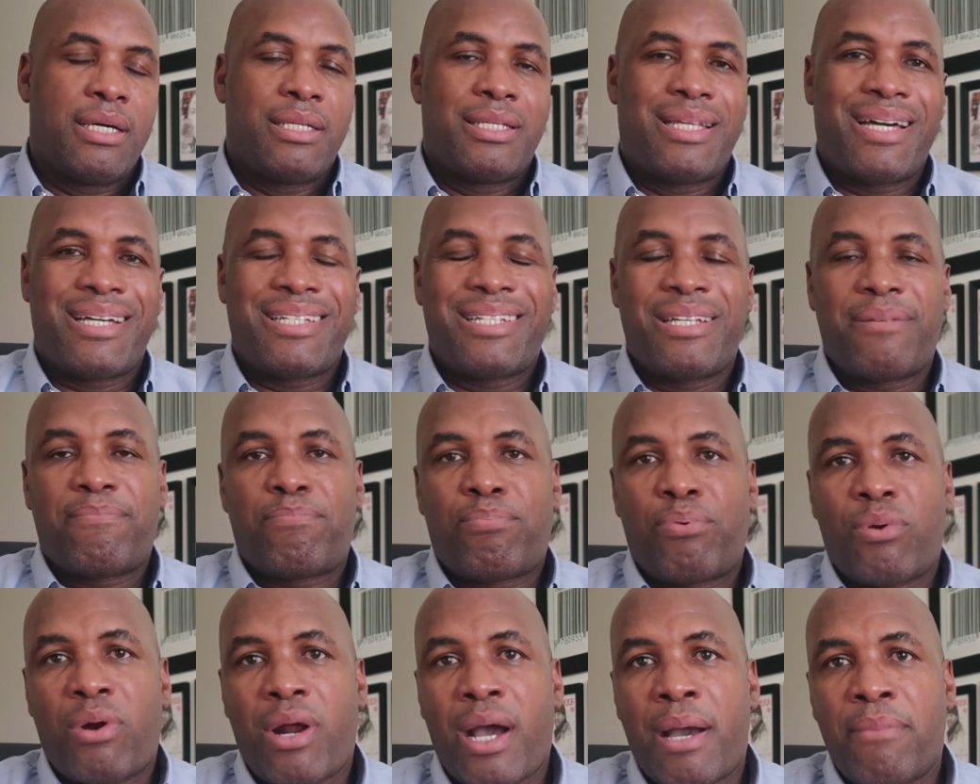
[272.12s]
Does it
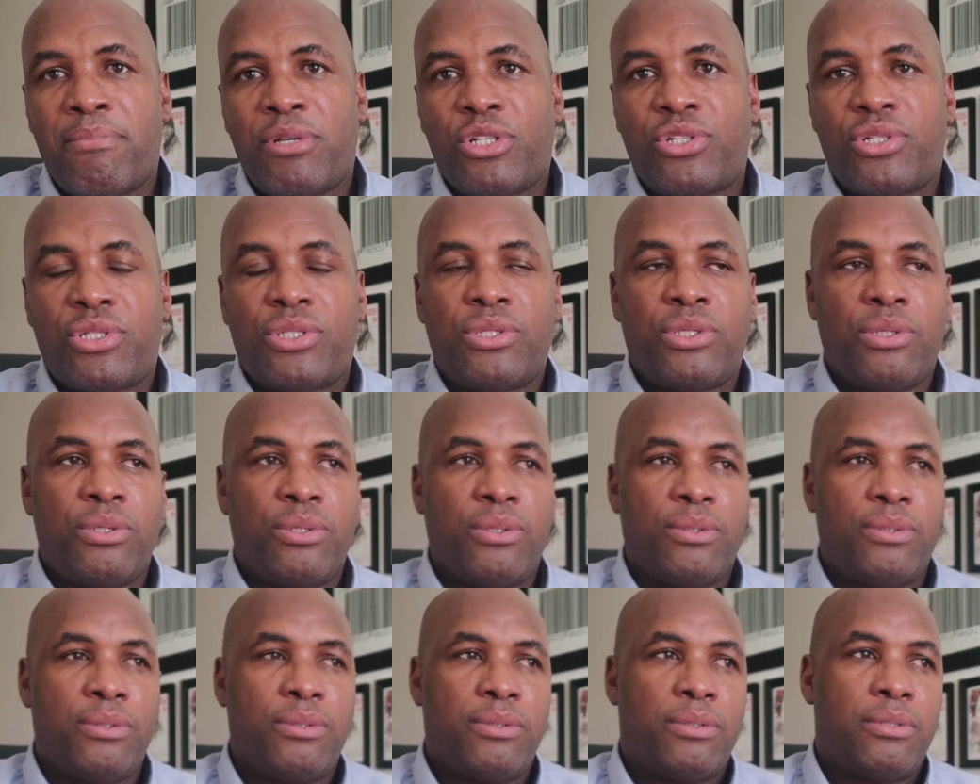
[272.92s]
promise
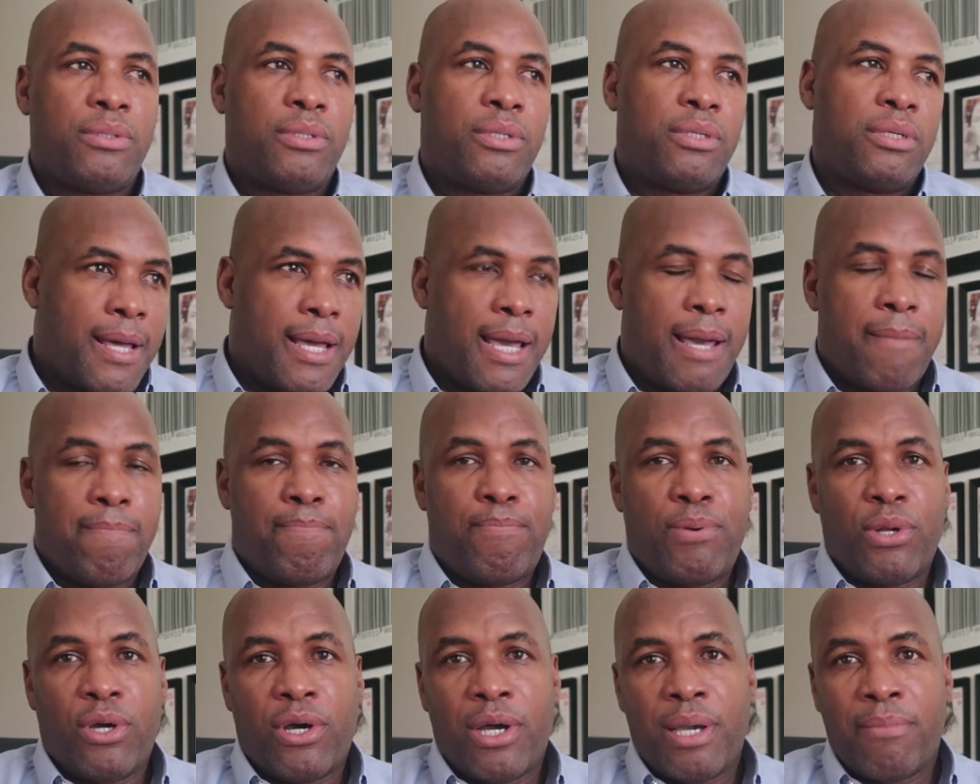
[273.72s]
you
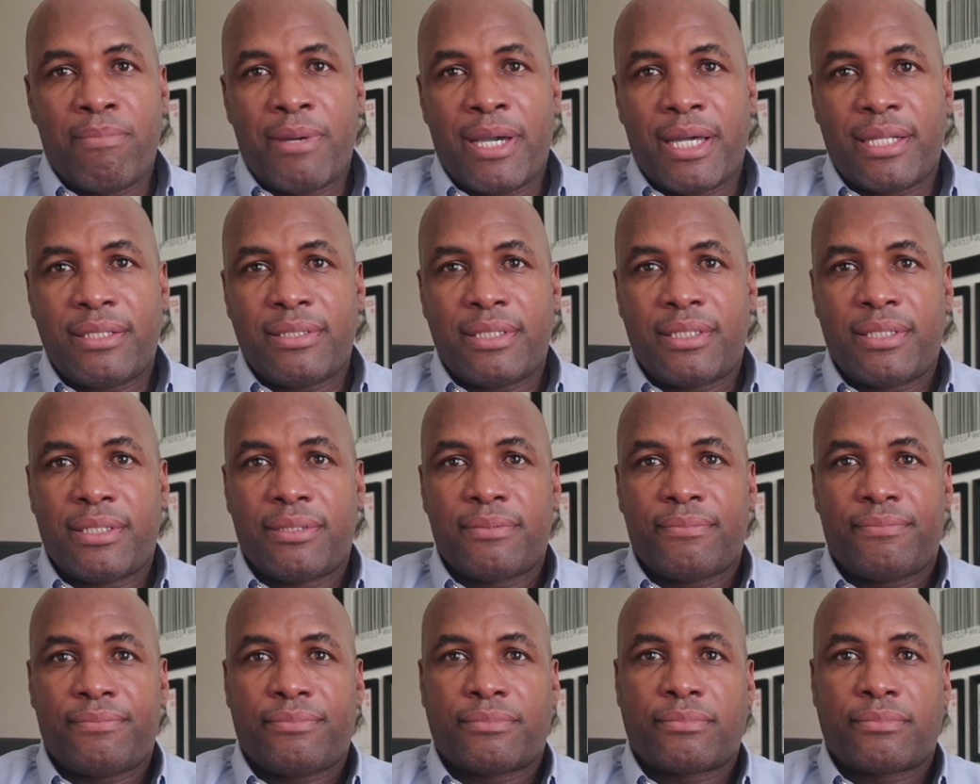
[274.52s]
employment?